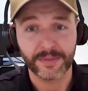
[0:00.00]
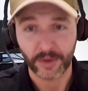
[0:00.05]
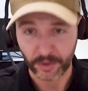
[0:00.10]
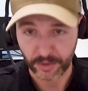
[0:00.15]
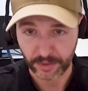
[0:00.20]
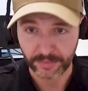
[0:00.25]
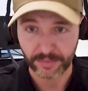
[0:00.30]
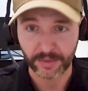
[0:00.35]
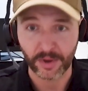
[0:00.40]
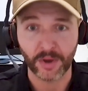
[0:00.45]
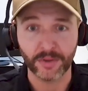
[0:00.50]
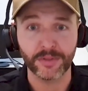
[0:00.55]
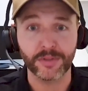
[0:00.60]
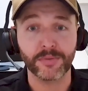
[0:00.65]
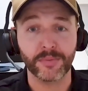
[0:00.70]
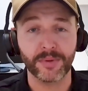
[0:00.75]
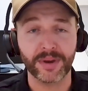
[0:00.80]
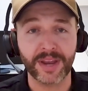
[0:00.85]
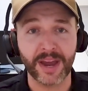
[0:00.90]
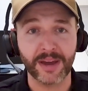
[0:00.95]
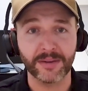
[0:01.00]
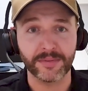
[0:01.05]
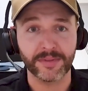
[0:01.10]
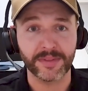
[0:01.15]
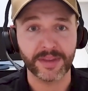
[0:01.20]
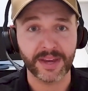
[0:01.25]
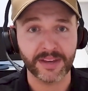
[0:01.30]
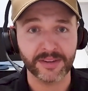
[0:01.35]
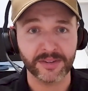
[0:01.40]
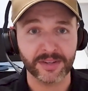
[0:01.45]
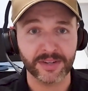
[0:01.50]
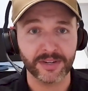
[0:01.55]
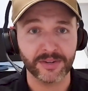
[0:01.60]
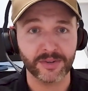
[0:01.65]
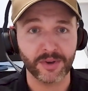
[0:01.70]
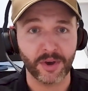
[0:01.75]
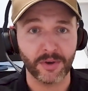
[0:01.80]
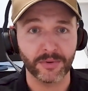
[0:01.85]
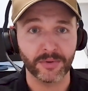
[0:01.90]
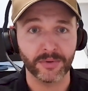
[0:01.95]
On 300,000 in
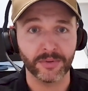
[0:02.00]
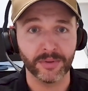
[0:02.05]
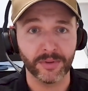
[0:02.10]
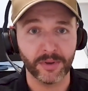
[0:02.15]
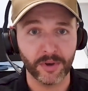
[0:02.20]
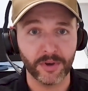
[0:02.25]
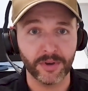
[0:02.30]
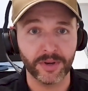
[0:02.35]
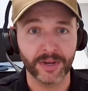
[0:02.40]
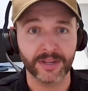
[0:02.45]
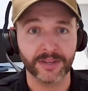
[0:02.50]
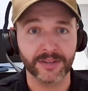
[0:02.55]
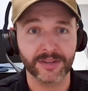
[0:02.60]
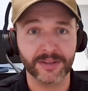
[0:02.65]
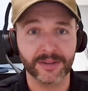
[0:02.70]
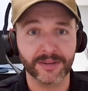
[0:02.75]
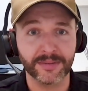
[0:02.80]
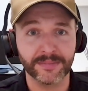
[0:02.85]
total earnings.